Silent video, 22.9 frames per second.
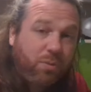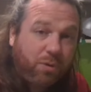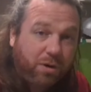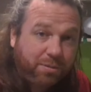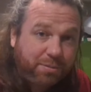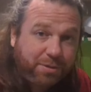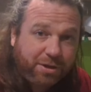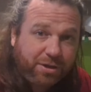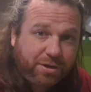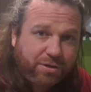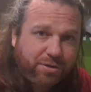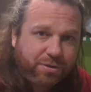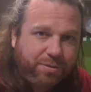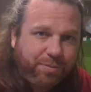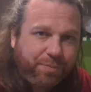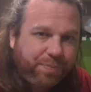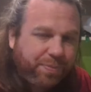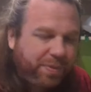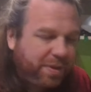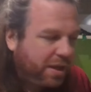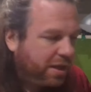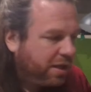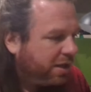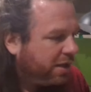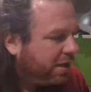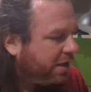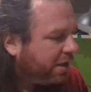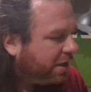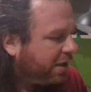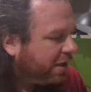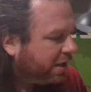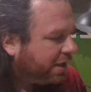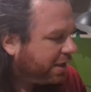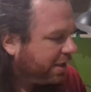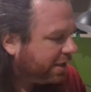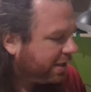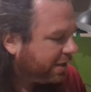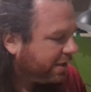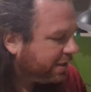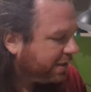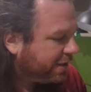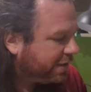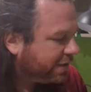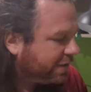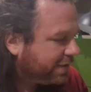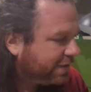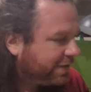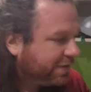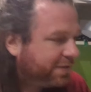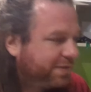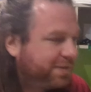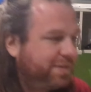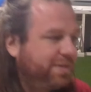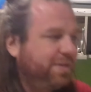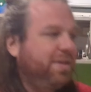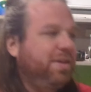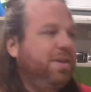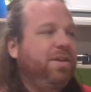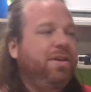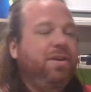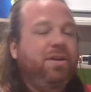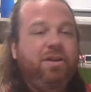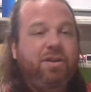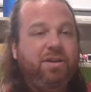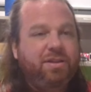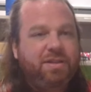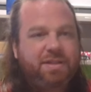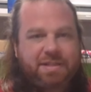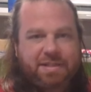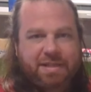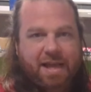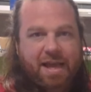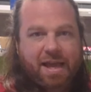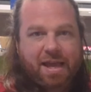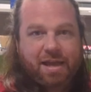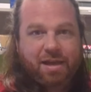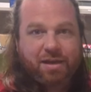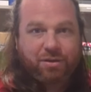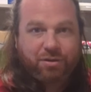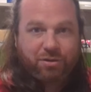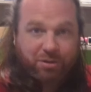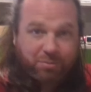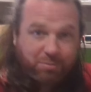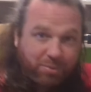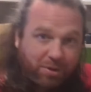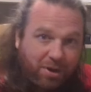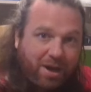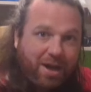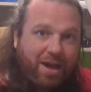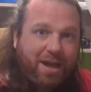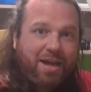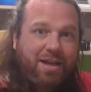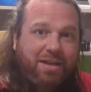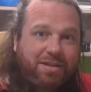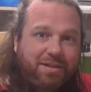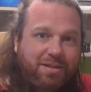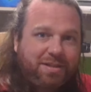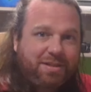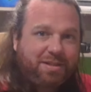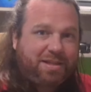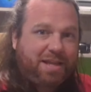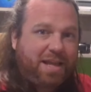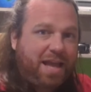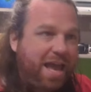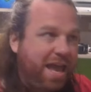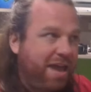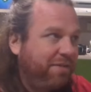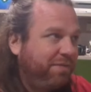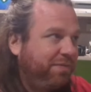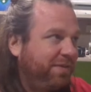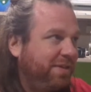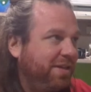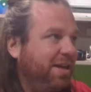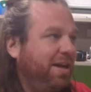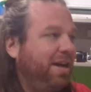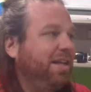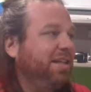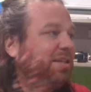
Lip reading: what I'm going to do is say goodbye to this hefty